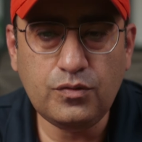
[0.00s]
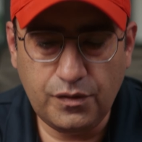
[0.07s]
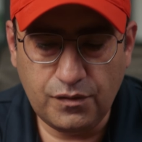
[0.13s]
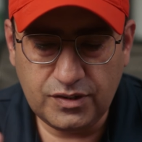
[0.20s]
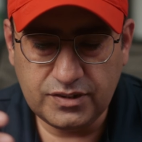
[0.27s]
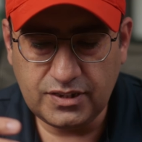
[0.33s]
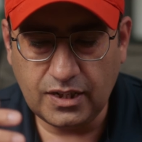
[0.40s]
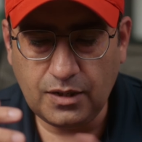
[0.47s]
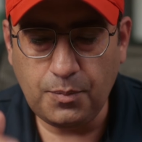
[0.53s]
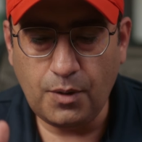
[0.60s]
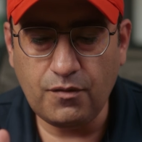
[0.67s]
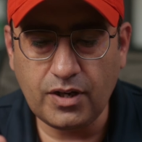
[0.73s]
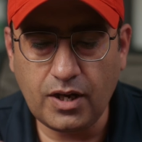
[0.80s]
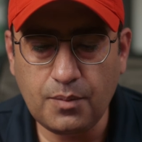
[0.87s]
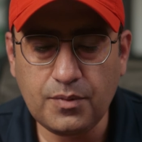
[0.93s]
We will set up
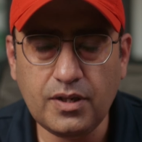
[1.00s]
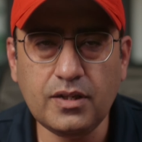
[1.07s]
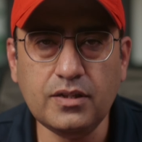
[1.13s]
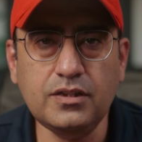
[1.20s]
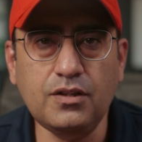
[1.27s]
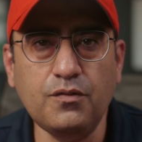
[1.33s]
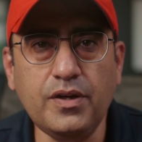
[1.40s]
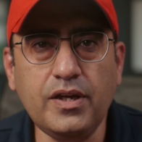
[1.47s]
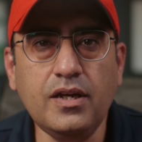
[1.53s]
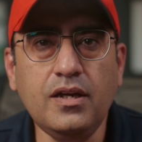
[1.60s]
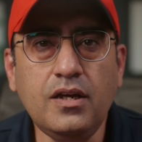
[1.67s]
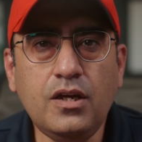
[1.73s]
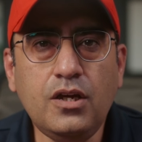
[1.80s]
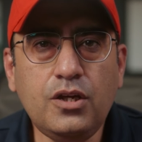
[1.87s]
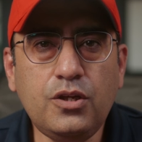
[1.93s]
our camera the way
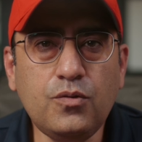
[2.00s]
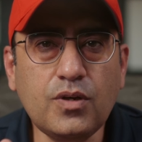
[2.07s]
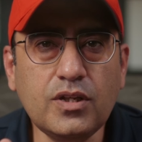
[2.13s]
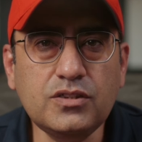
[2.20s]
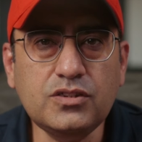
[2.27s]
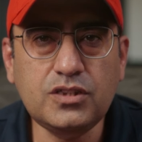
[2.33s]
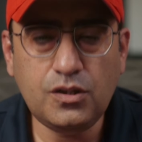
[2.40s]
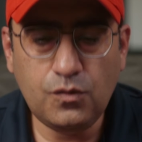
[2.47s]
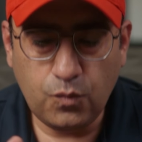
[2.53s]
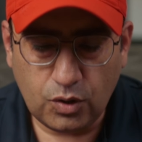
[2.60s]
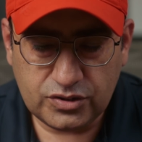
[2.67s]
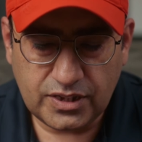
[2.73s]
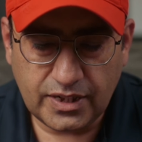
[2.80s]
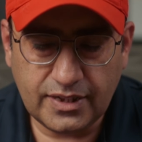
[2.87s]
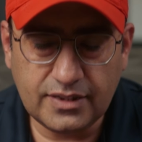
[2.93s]
you can see
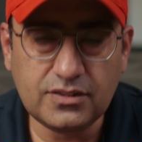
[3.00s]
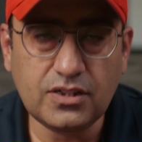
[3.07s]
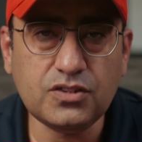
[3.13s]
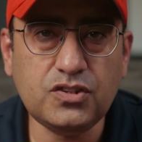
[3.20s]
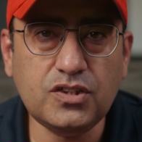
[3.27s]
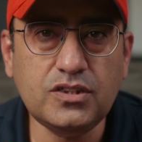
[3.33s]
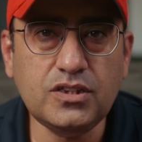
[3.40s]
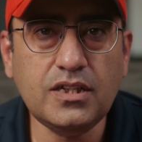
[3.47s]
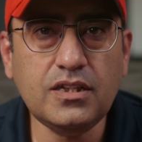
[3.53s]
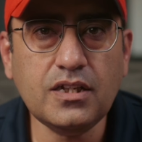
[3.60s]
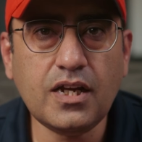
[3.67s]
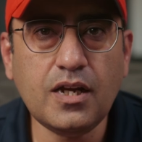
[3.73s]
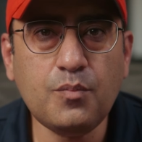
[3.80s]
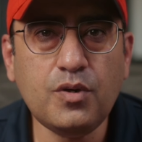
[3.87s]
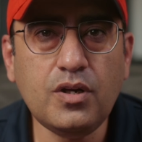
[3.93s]
what settings are changing in the
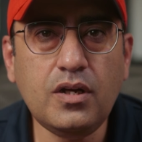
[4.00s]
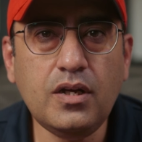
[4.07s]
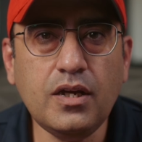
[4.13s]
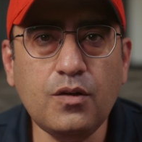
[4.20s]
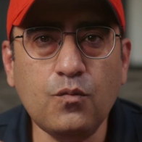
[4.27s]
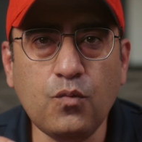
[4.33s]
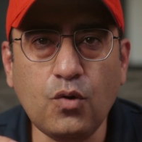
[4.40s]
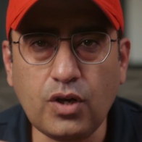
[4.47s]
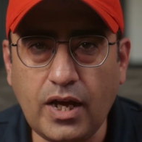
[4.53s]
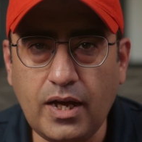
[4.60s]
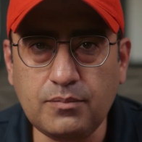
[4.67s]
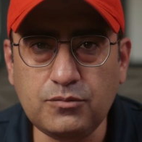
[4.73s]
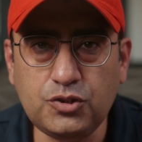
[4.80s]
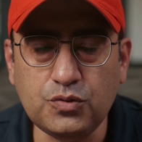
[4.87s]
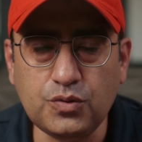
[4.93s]
camera and what
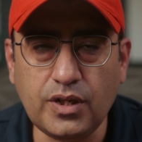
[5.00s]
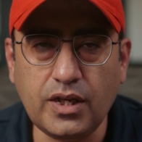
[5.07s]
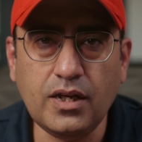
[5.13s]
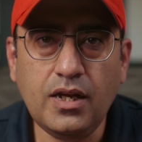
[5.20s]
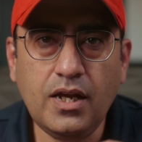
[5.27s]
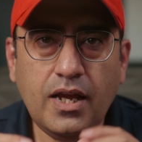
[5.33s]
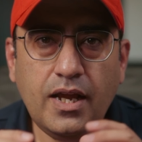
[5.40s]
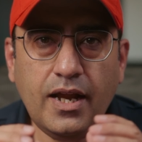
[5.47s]
I'm shooting.